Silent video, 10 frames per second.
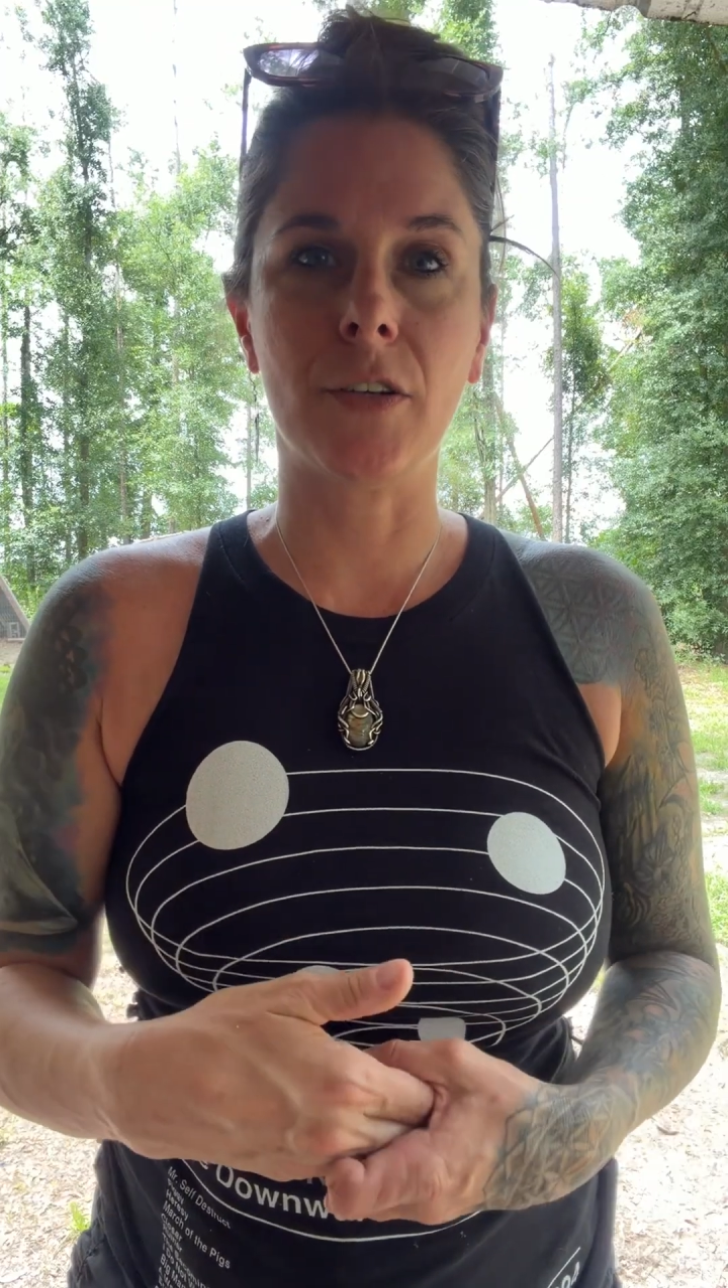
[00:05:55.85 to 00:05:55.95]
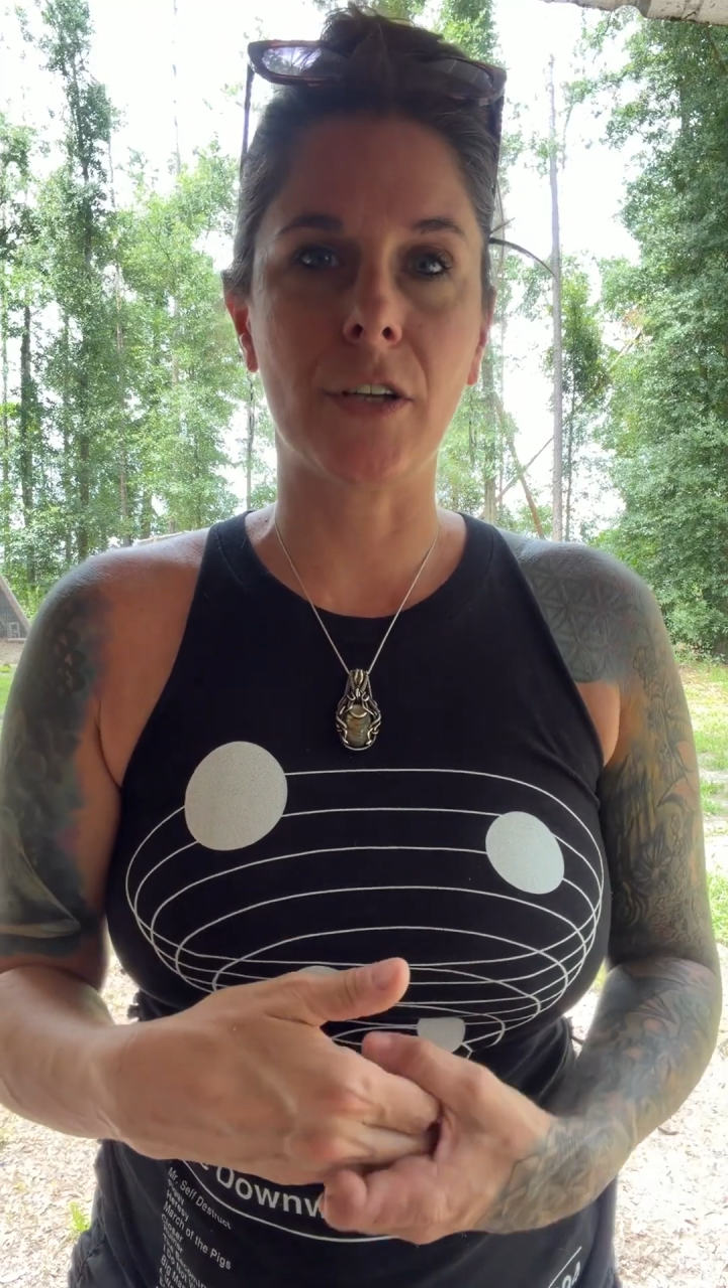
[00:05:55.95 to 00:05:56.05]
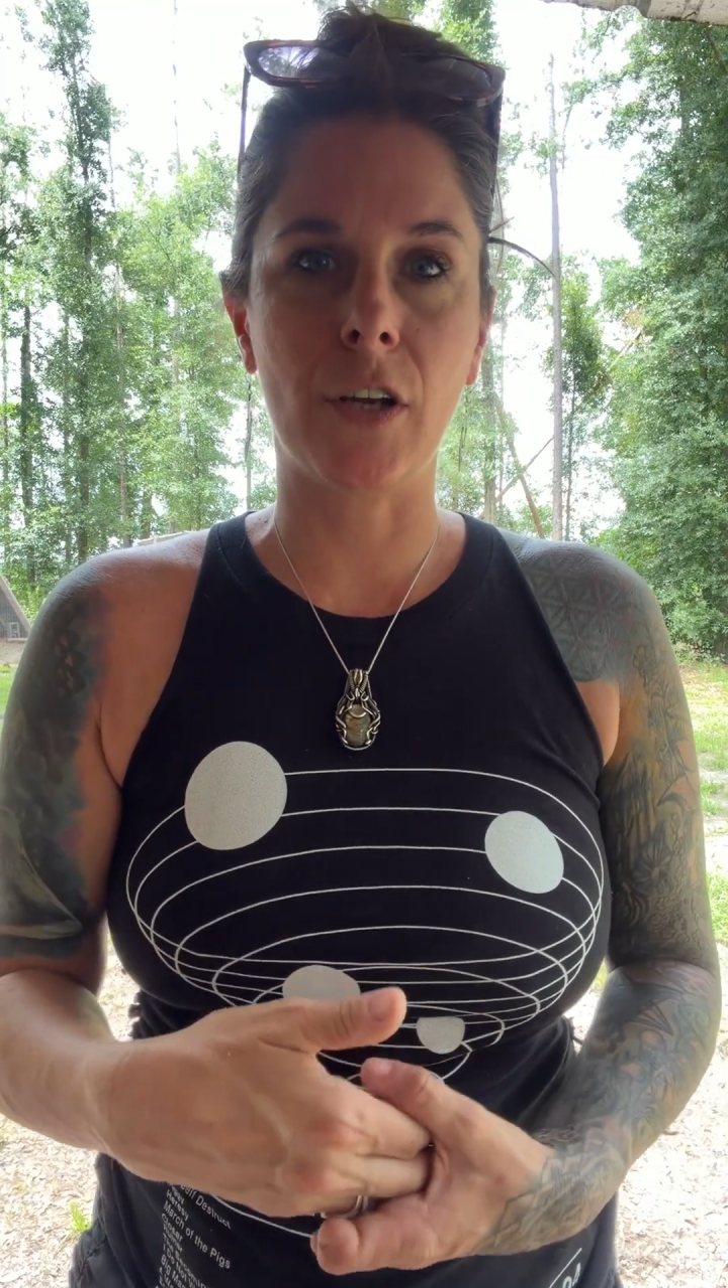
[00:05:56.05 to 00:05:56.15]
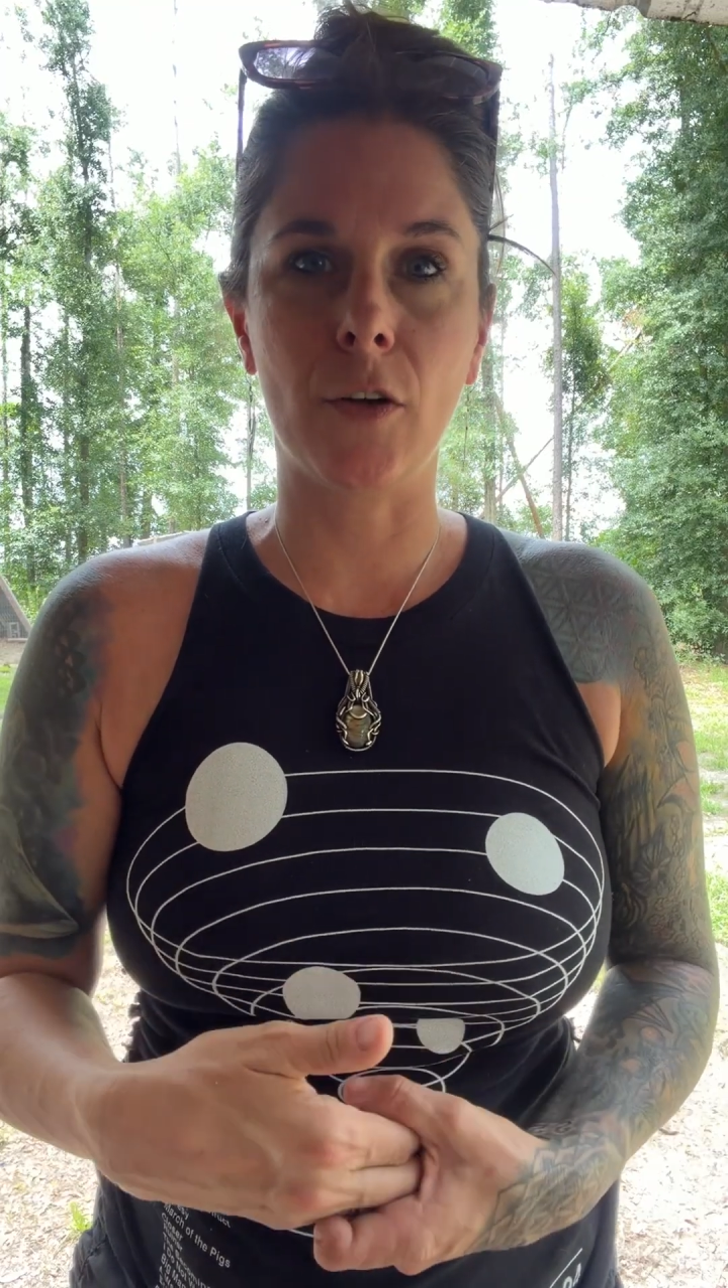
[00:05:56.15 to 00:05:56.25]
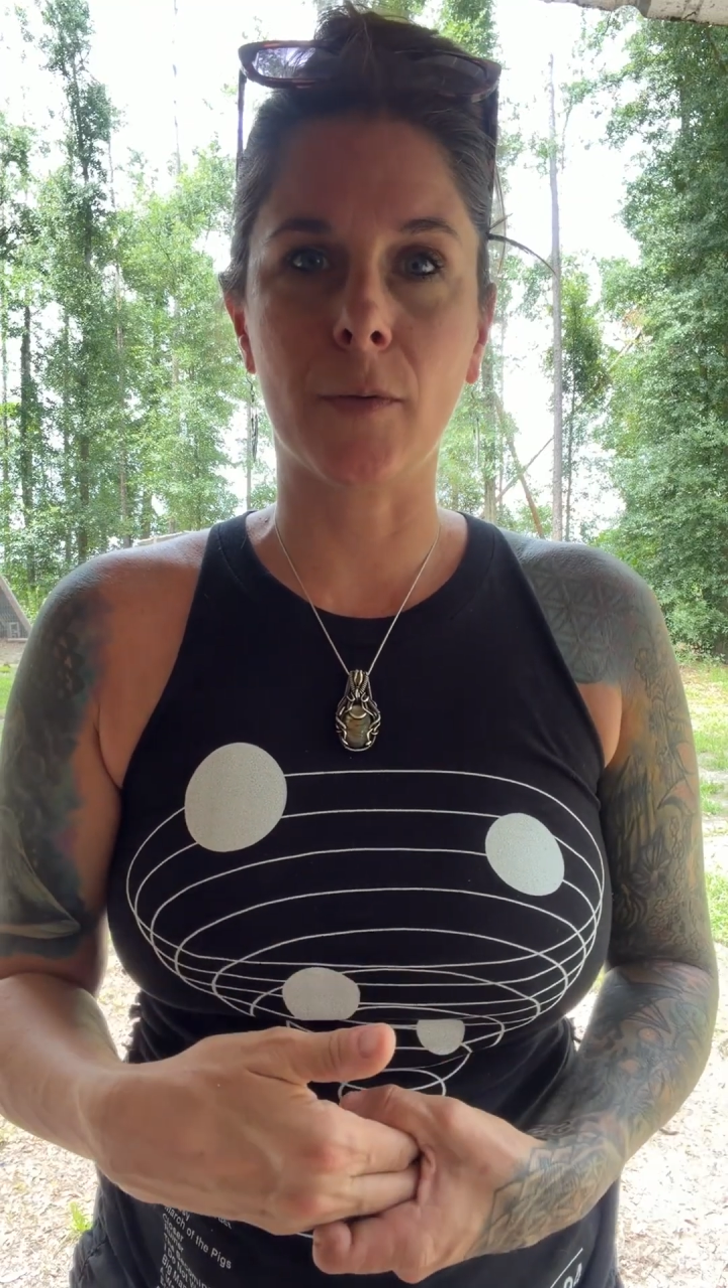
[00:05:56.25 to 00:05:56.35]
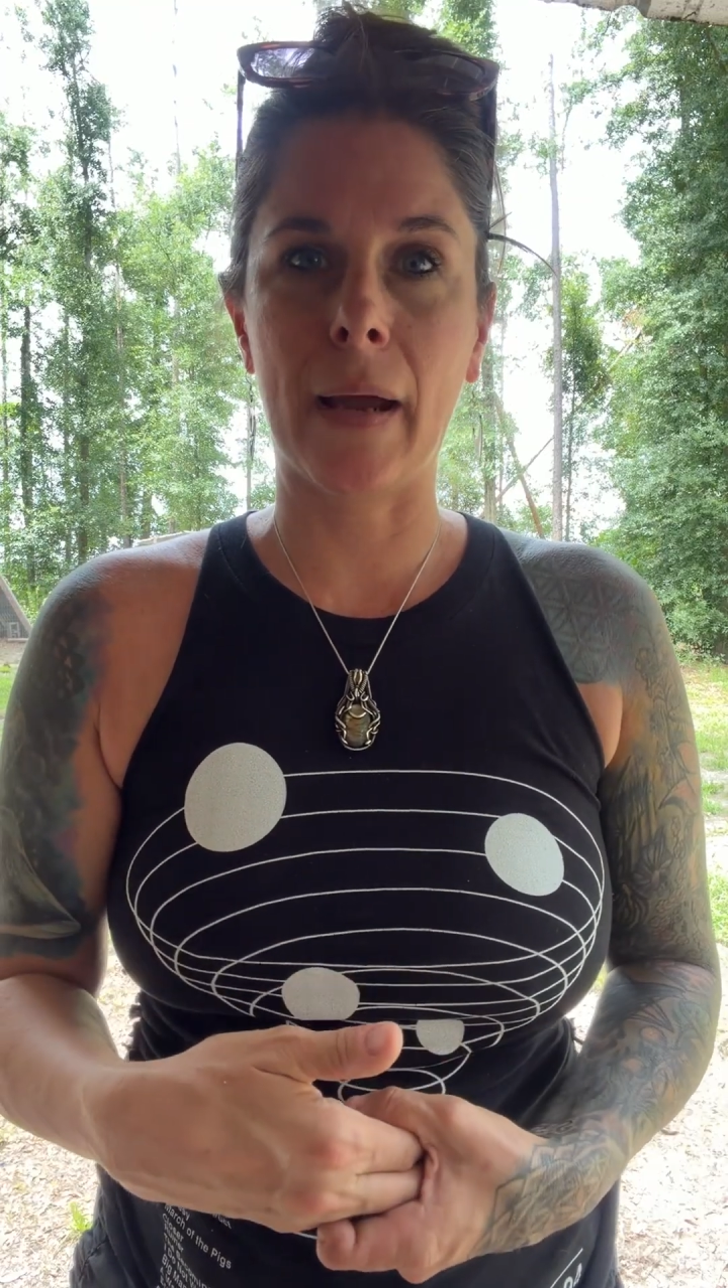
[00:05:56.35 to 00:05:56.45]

to use